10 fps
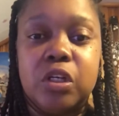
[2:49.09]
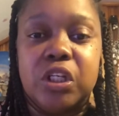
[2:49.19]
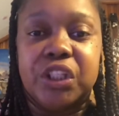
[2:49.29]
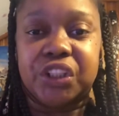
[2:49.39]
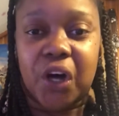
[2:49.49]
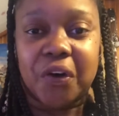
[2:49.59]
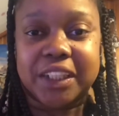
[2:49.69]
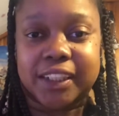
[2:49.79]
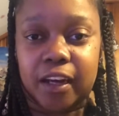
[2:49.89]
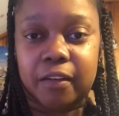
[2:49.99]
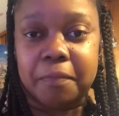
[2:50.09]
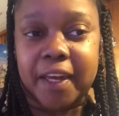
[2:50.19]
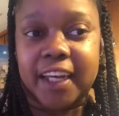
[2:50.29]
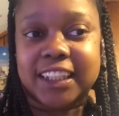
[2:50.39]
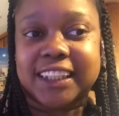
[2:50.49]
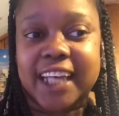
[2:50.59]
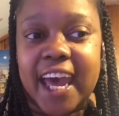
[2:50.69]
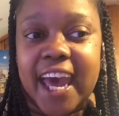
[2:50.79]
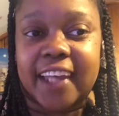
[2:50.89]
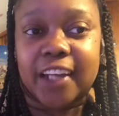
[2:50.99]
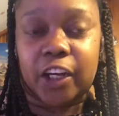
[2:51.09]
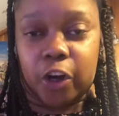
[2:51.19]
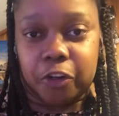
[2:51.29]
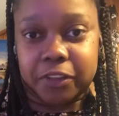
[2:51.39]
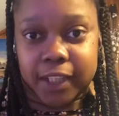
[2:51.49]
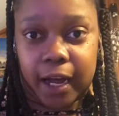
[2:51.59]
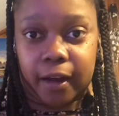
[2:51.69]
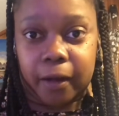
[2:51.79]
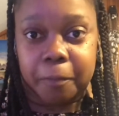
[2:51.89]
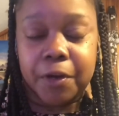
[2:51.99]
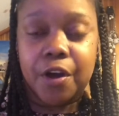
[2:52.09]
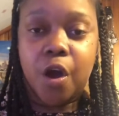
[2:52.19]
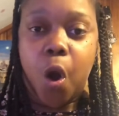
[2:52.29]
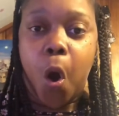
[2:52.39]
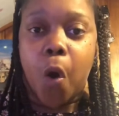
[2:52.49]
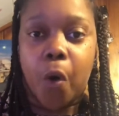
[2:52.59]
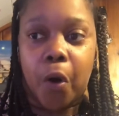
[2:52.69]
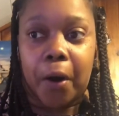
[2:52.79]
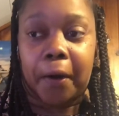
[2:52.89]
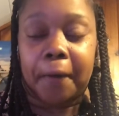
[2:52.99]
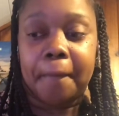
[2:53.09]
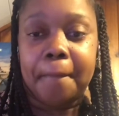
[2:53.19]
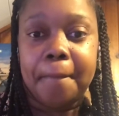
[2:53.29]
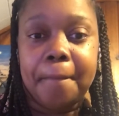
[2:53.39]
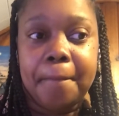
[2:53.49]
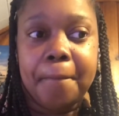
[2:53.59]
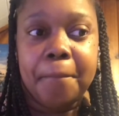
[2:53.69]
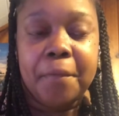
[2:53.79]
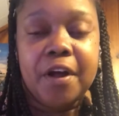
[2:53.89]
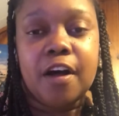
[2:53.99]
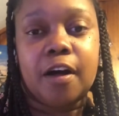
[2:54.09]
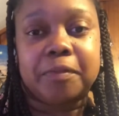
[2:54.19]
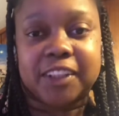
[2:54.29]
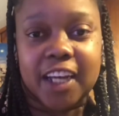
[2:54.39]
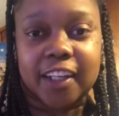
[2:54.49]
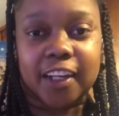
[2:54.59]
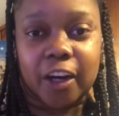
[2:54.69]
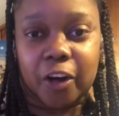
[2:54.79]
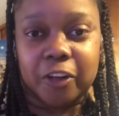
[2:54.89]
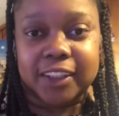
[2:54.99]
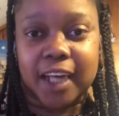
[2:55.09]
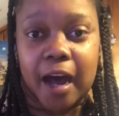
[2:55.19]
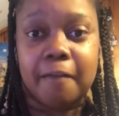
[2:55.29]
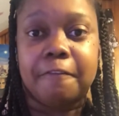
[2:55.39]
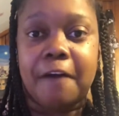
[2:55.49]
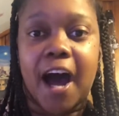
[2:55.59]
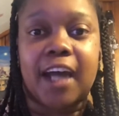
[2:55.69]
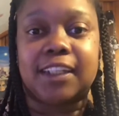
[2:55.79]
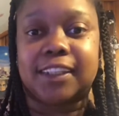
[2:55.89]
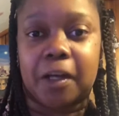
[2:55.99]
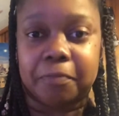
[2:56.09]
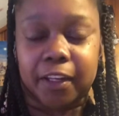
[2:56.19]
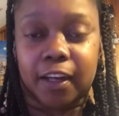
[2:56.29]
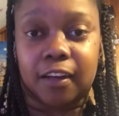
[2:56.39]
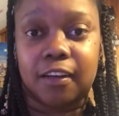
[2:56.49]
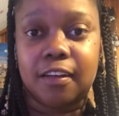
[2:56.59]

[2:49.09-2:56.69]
So instead of being sad that whole time or upset that whole time, find something